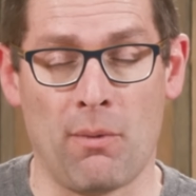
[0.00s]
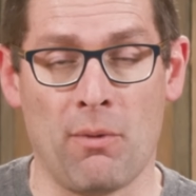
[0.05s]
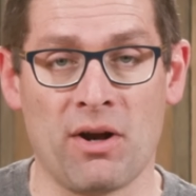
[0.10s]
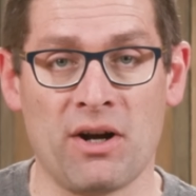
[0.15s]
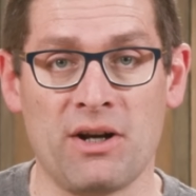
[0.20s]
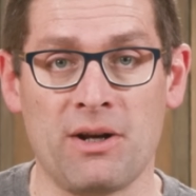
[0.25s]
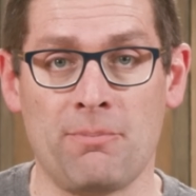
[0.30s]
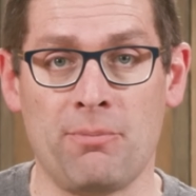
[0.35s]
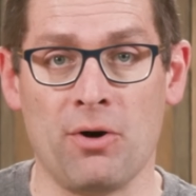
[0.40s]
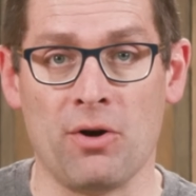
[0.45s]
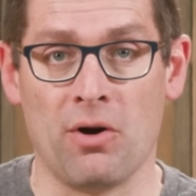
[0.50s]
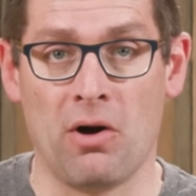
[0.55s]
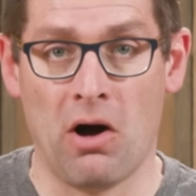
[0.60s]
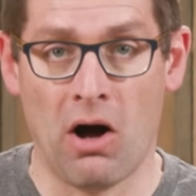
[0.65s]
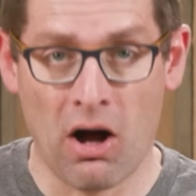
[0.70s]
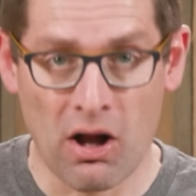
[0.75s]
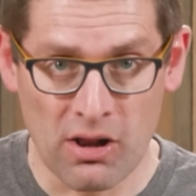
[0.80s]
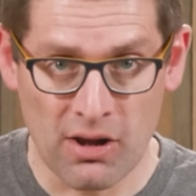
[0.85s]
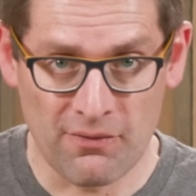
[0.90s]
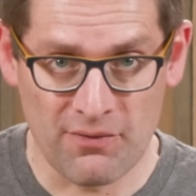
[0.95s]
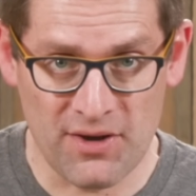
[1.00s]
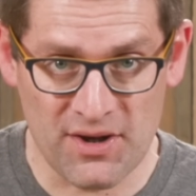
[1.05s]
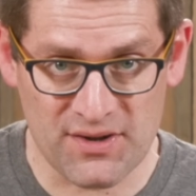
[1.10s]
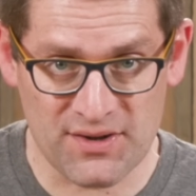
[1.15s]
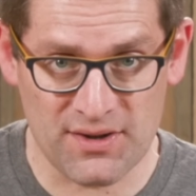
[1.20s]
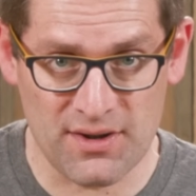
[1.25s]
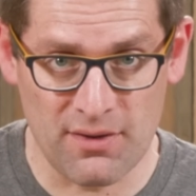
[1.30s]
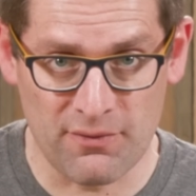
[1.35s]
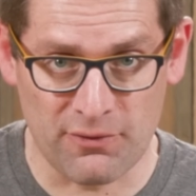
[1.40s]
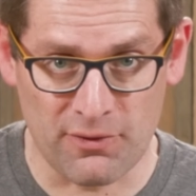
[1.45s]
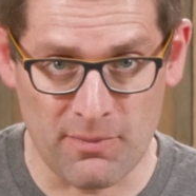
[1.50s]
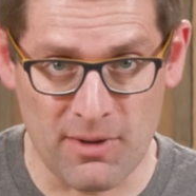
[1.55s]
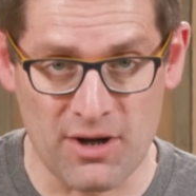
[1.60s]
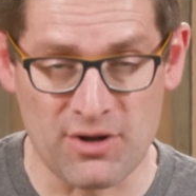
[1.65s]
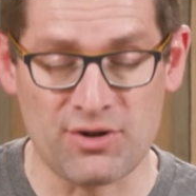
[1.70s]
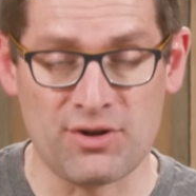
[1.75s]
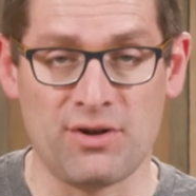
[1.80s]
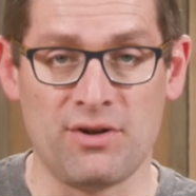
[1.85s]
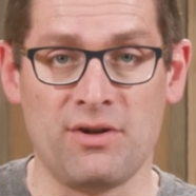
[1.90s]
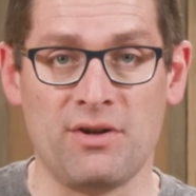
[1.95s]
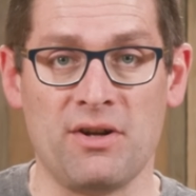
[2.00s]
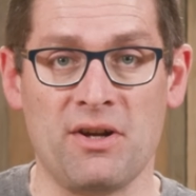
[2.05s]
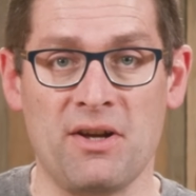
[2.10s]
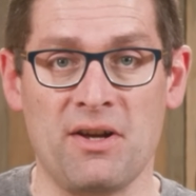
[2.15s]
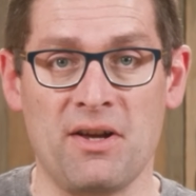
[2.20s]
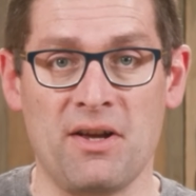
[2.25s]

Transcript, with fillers: I wanted to put all of this information